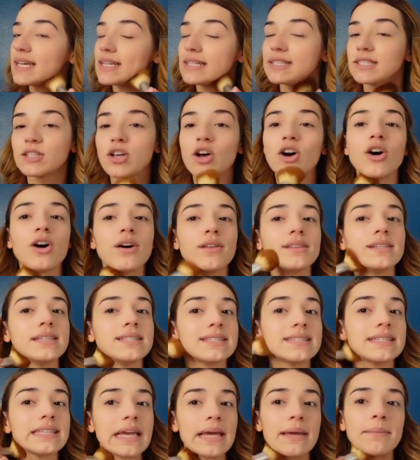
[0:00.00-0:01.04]
It's all the
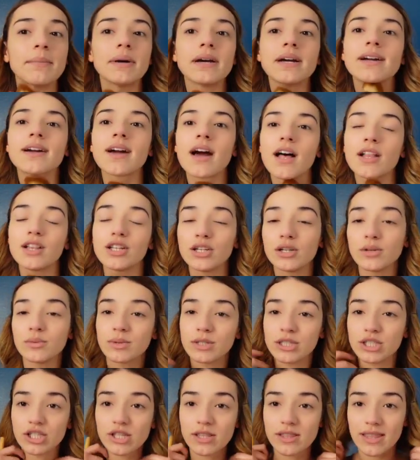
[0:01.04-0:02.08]
same color,
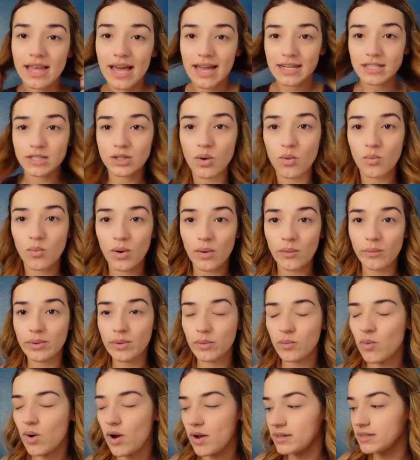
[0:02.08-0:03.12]
which that is what we
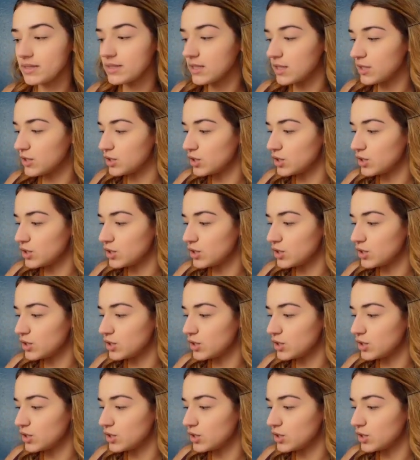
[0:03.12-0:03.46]
want.